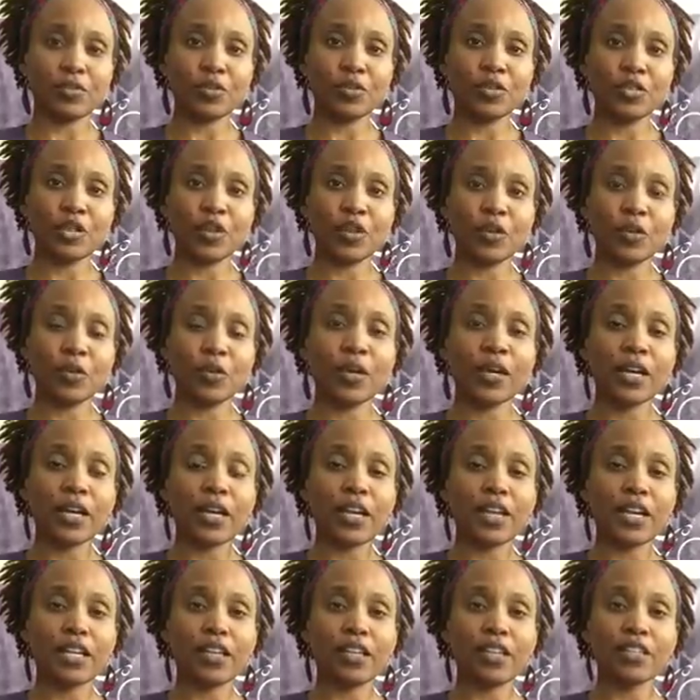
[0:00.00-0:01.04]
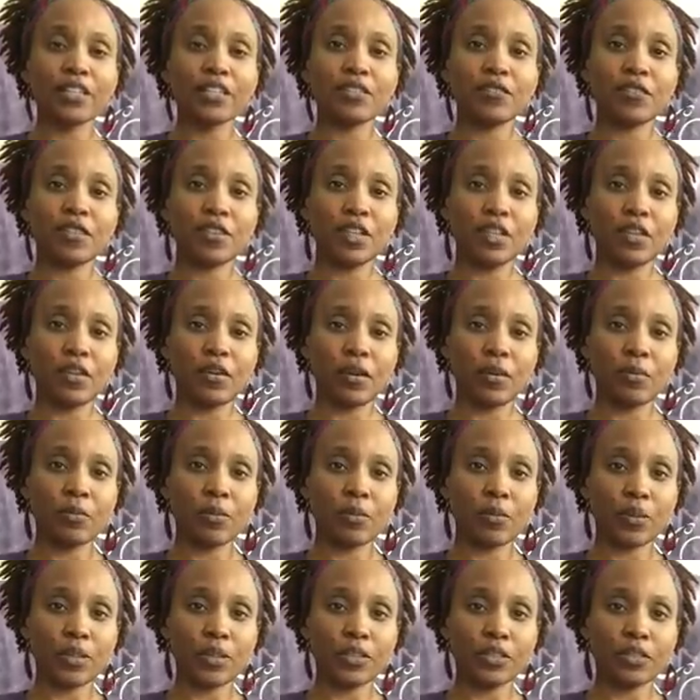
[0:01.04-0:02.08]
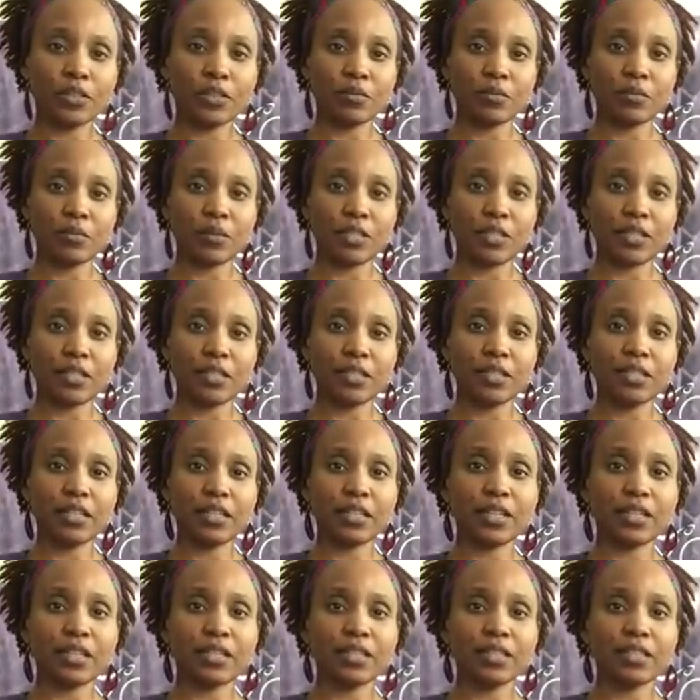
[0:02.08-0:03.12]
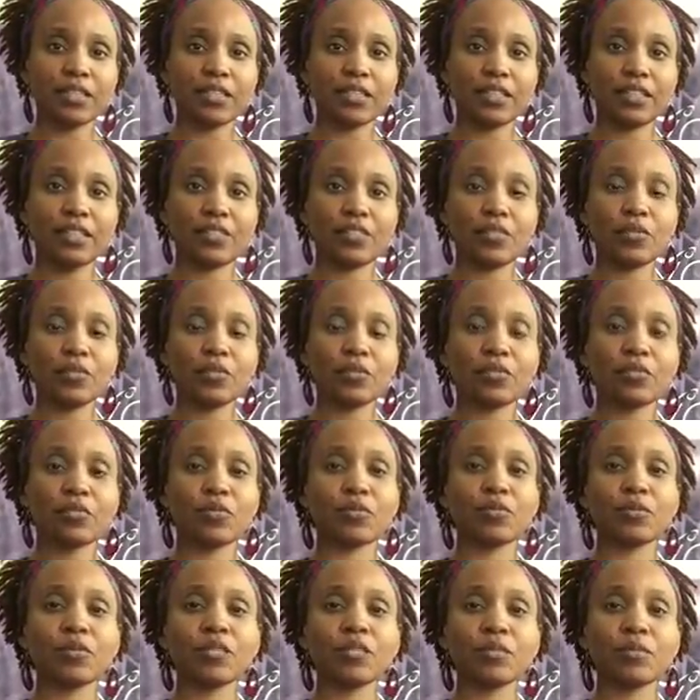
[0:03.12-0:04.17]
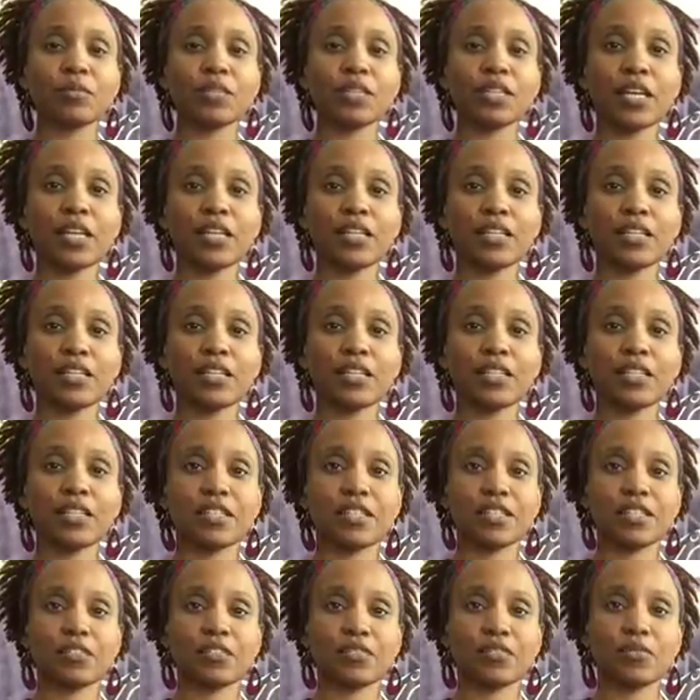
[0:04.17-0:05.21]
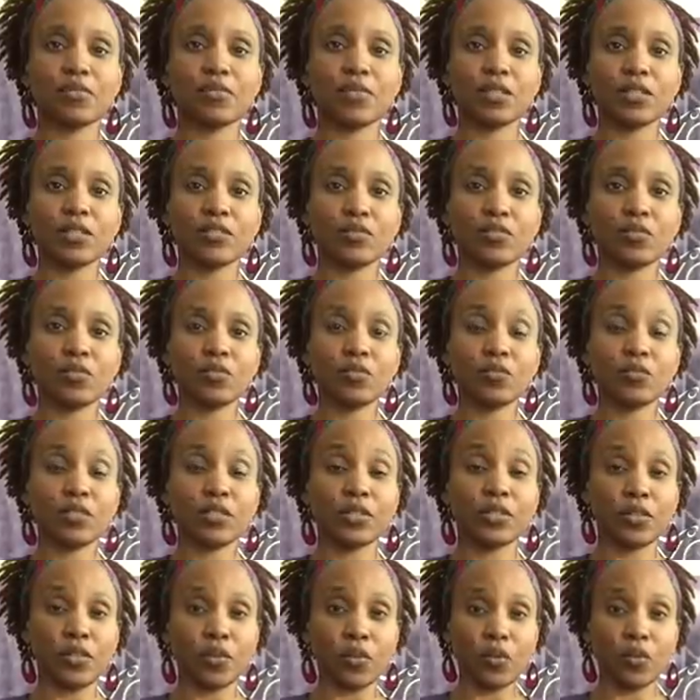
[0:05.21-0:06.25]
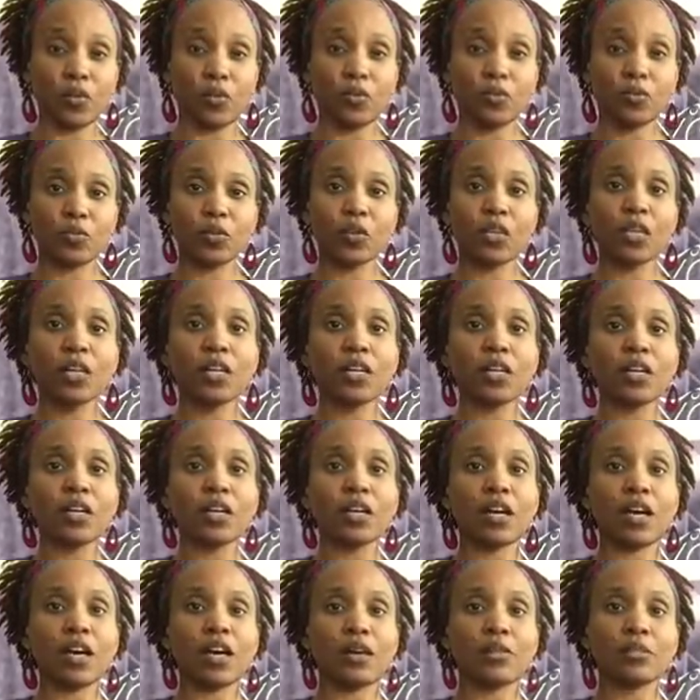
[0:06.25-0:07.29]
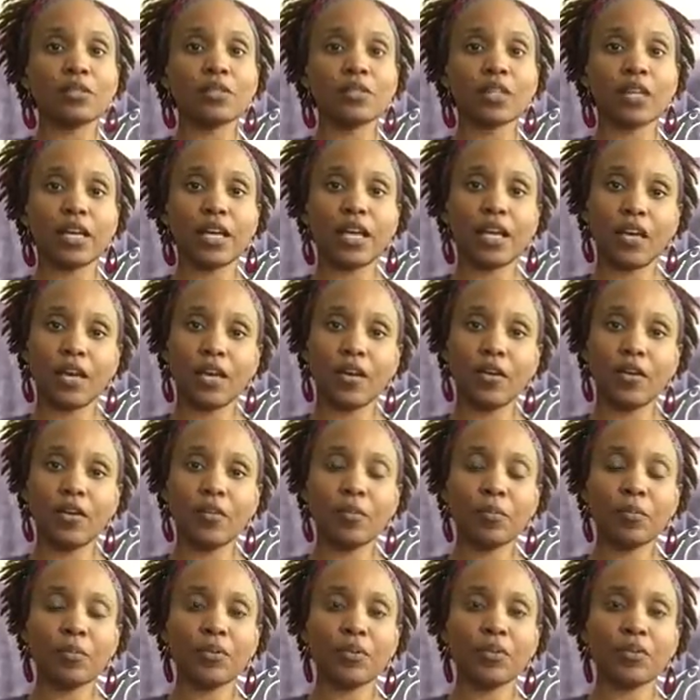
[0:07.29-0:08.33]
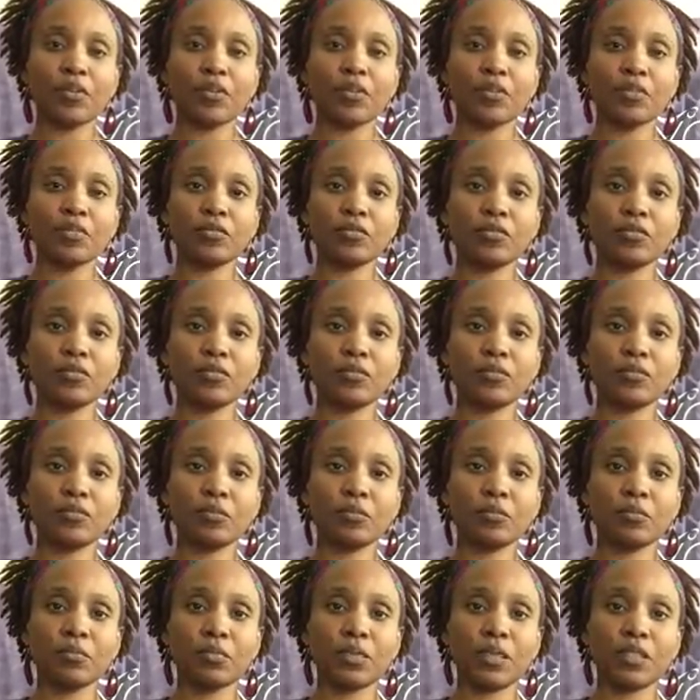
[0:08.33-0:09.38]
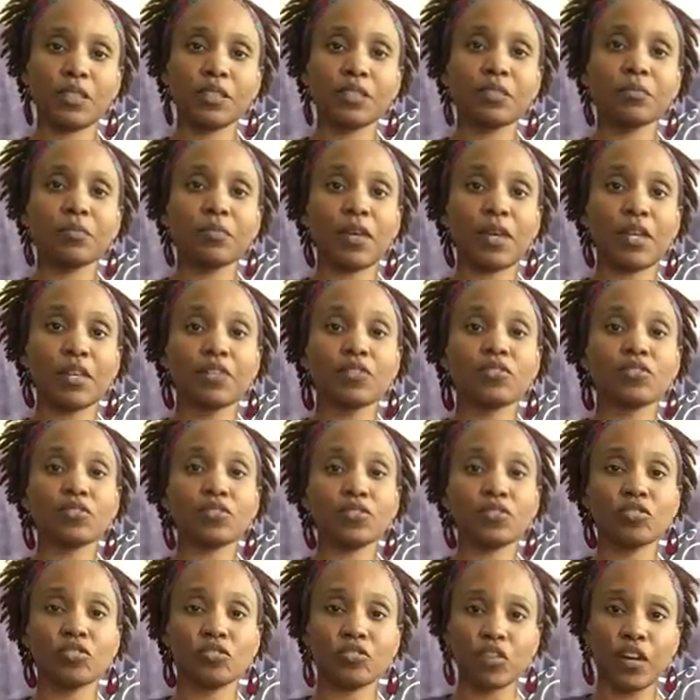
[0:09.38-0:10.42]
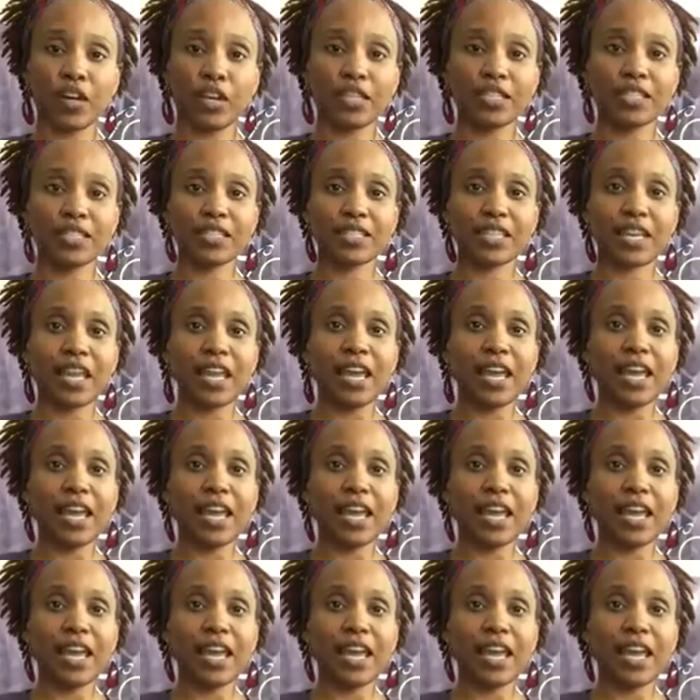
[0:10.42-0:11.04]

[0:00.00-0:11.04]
So in this video, I'm going to be leading you through some techniques that you can do on your own to help best manage your stress.